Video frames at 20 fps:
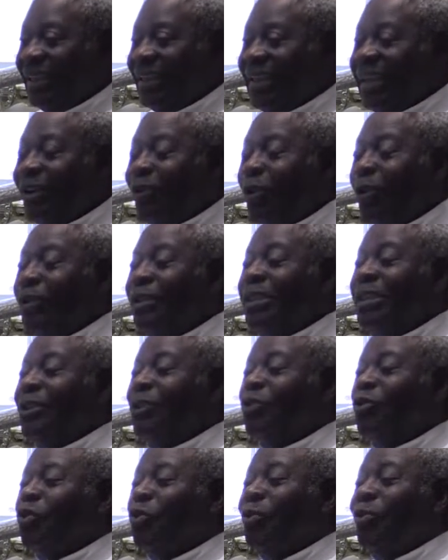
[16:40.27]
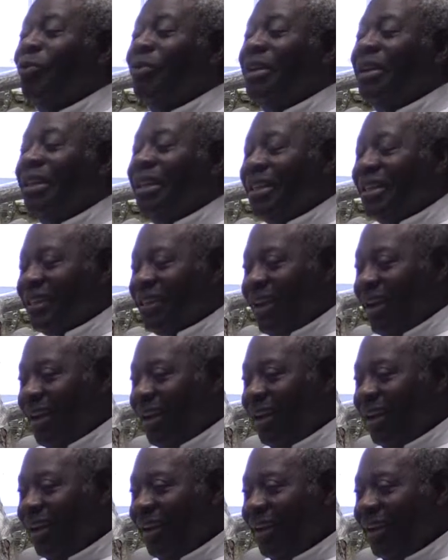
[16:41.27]
They continue to minister.
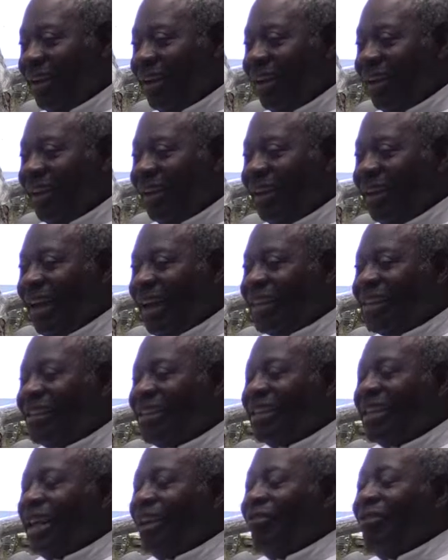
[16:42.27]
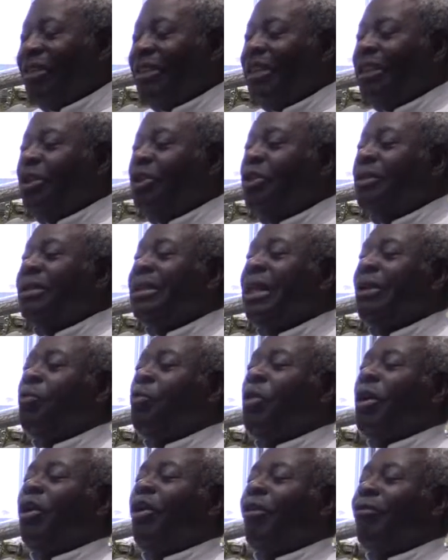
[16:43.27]
They are serving
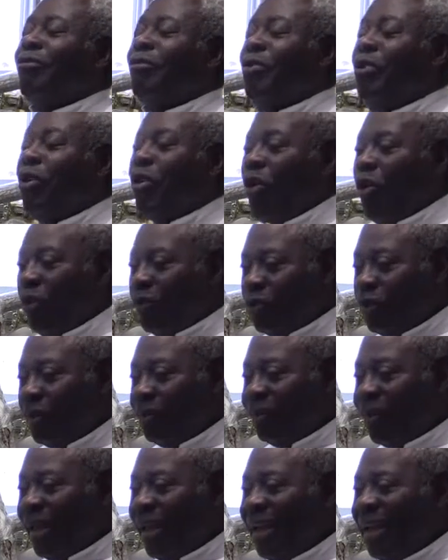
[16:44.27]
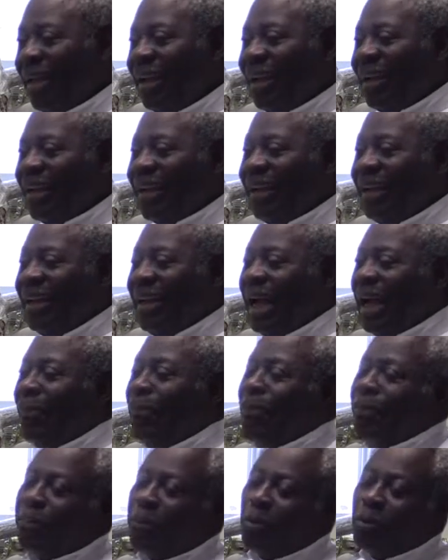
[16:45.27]
the will of God. They are
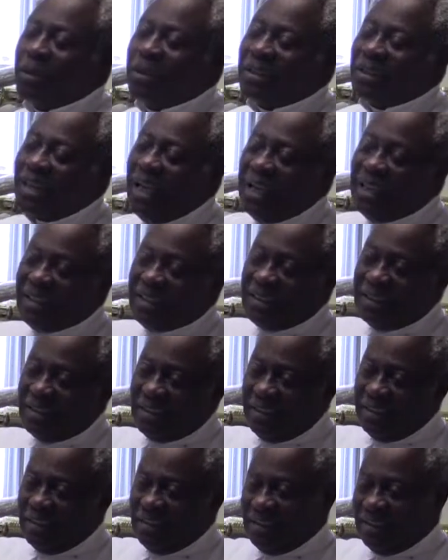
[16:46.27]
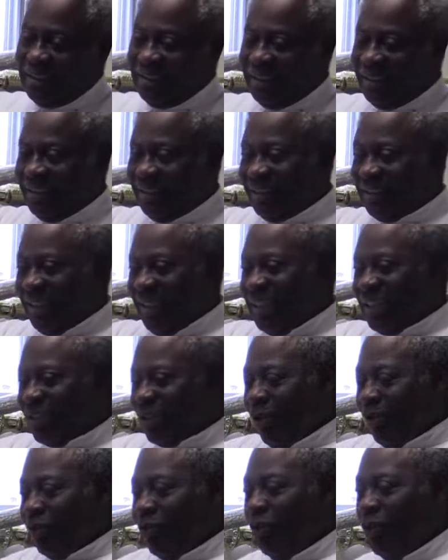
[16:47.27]
protecting saints
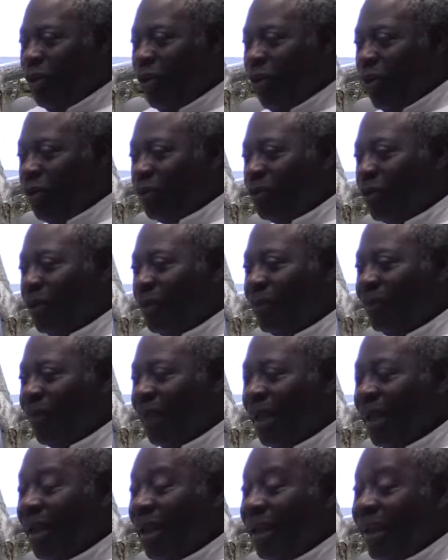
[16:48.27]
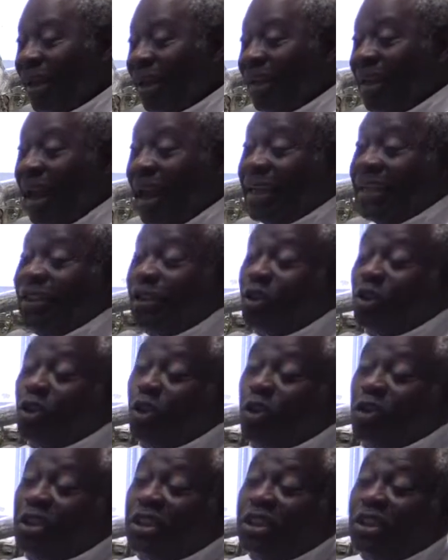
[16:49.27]
of God. They are in
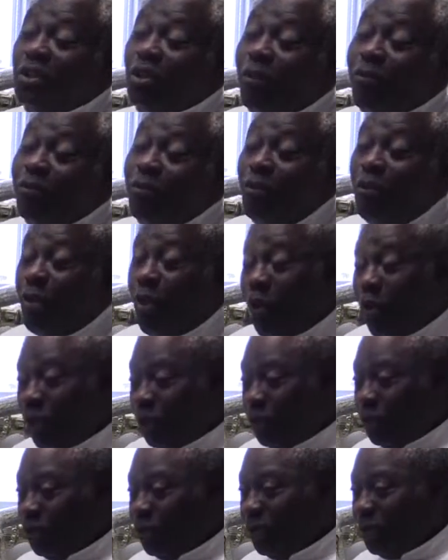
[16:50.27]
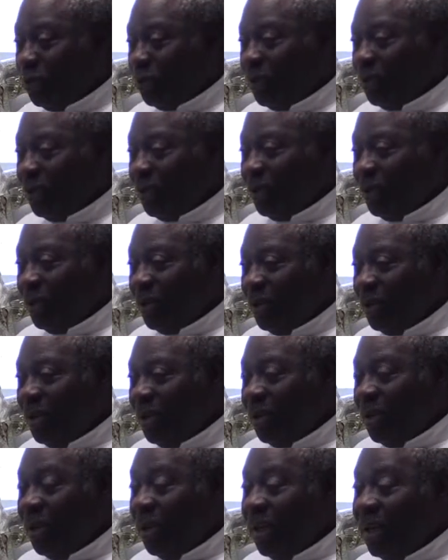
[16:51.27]
churches of God.
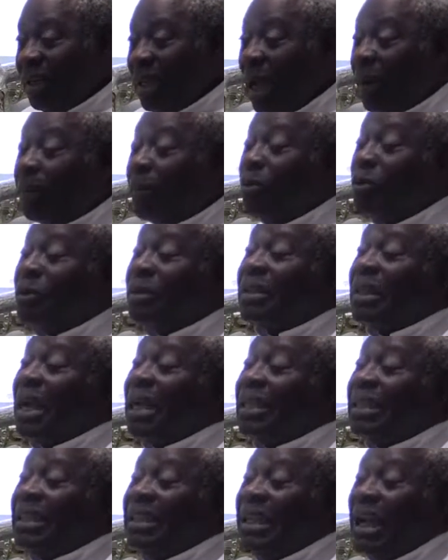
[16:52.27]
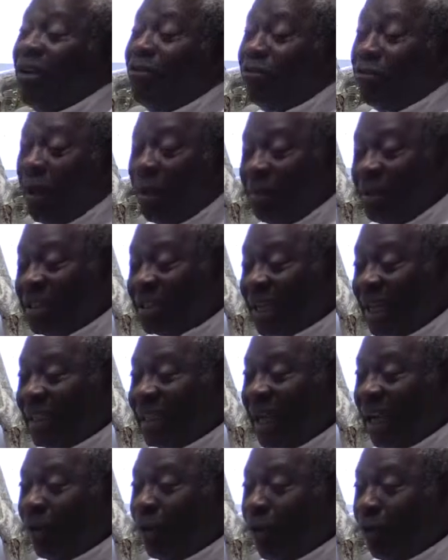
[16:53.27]
They are protecting their families and
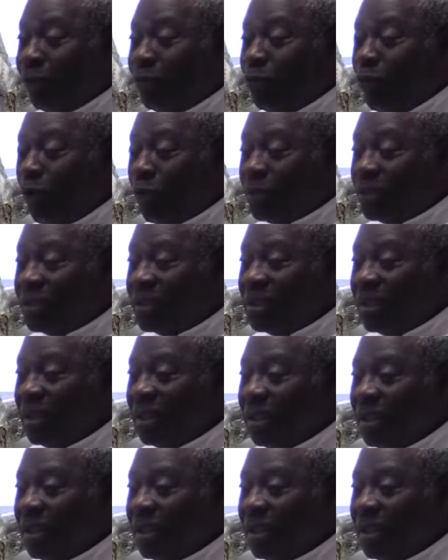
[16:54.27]
their loved ones.